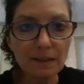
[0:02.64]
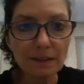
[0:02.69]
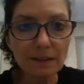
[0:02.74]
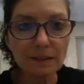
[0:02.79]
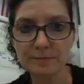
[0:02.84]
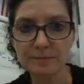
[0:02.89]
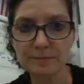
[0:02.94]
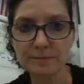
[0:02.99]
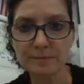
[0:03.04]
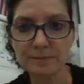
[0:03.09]

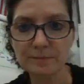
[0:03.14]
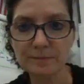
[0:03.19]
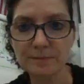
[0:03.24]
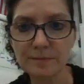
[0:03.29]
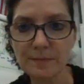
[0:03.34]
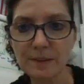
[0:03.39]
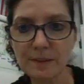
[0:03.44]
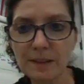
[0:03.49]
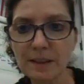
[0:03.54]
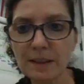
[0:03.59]
Morning, boys and
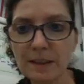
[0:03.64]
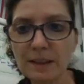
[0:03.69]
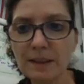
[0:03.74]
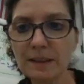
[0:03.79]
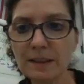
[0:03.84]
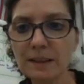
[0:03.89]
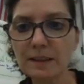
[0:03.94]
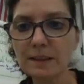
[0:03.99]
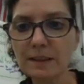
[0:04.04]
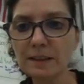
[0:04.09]
girls.
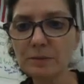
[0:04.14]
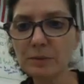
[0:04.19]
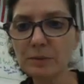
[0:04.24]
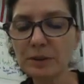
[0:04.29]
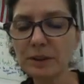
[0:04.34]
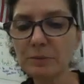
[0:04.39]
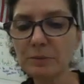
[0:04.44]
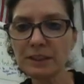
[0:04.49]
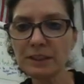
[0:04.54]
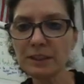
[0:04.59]
Today we're going to
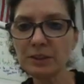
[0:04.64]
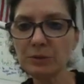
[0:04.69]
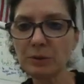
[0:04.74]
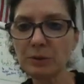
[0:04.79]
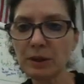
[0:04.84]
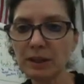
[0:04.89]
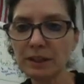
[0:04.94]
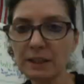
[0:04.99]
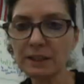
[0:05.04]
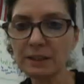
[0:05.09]
continue
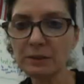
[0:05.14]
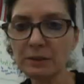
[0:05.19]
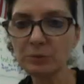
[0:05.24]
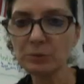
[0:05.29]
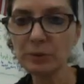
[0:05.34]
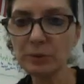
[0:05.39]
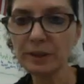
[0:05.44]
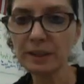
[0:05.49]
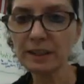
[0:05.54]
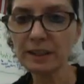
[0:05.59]
on
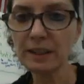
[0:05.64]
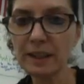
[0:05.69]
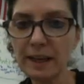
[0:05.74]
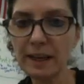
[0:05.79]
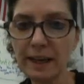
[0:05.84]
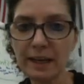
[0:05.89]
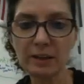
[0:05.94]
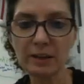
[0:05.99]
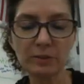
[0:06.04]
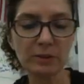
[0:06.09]
with
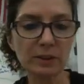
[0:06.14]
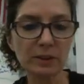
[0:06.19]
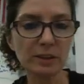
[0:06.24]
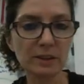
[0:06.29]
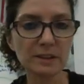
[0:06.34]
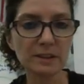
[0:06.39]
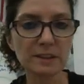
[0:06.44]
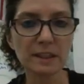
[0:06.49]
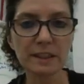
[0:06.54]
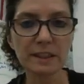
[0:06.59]

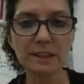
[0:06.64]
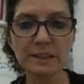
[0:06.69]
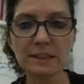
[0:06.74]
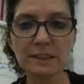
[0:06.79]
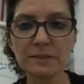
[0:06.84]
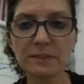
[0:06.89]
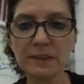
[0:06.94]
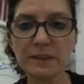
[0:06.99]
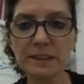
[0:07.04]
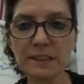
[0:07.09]
our
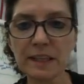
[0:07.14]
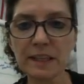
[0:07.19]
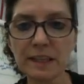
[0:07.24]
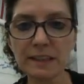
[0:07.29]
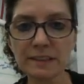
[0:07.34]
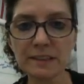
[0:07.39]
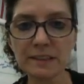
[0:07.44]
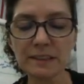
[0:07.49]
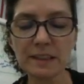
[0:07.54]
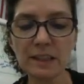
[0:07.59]
scientific
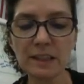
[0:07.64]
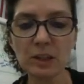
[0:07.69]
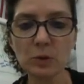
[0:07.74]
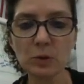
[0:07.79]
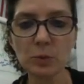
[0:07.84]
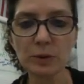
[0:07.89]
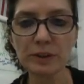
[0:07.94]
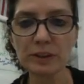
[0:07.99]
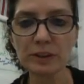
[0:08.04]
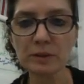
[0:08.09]
text.
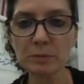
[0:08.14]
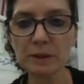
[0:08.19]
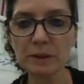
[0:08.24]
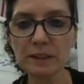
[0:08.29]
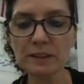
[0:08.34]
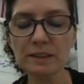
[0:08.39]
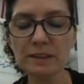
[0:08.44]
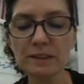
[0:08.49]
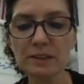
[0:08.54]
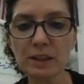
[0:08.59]
We're going to
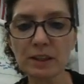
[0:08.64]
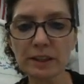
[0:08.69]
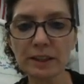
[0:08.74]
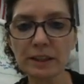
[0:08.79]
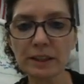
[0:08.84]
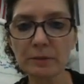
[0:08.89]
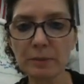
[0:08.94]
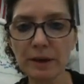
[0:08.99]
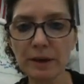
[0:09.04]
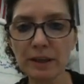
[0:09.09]
be
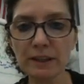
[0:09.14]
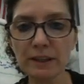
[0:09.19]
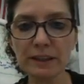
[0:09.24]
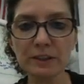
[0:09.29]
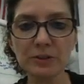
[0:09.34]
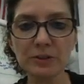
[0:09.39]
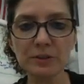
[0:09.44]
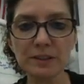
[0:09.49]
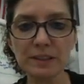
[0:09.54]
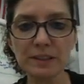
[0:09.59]
talking about
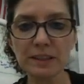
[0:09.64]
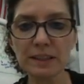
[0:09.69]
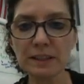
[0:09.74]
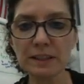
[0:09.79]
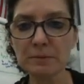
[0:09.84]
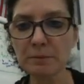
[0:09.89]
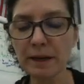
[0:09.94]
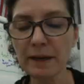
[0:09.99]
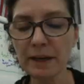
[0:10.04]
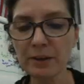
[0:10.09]
electricity
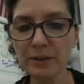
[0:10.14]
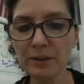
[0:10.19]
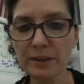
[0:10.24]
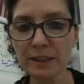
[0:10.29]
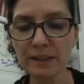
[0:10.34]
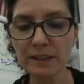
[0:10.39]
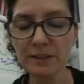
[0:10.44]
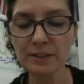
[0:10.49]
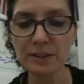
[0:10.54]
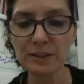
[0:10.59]
and
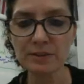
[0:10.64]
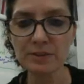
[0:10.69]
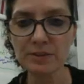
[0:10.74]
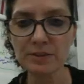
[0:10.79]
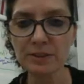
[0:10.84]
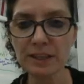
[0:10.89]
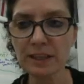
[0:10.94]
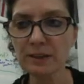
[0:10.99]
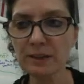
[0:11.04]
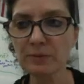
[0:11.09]
batteries.
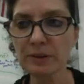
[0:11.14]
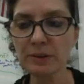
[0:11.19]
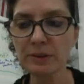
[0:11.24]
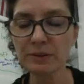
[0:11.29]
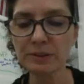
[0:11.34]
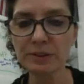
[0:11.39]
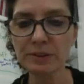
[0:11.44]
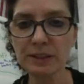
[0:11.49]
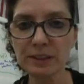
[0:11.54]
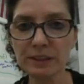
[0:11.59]
Yesterday we
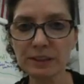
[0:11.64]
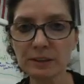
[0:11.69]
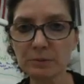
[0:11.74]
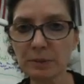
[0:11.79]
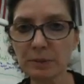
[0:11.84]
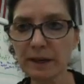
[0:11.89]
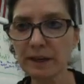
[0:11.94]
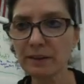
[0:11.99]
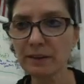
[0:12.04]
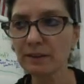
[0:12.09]
were talking
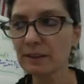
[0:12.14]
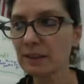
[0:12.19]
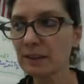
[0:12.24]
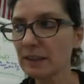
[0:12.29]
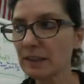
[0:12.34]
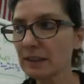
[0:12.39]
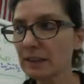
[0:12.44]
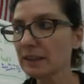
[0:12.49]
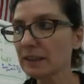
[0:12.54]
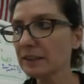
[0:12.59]
about
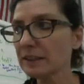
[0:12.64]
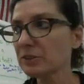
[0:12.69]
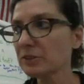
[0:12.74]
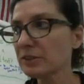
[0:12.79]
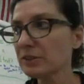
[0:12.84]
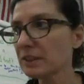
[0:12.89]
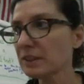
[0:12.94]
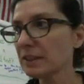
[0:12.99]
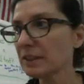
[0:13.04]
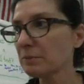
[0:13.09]

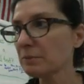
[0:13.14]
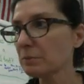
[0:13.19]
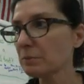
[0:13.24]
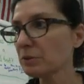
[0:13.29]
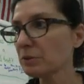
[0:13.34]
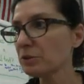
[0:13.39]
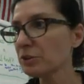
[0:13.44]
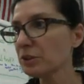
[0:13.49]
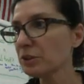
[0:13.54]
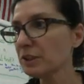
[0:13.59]
electricity and
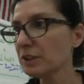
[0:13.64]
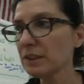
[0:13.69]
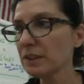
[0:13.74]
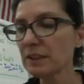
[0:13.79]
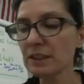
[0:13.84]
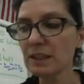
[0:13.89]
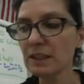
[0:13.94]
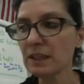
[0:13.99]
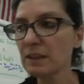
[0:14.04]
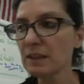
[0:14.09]
motion,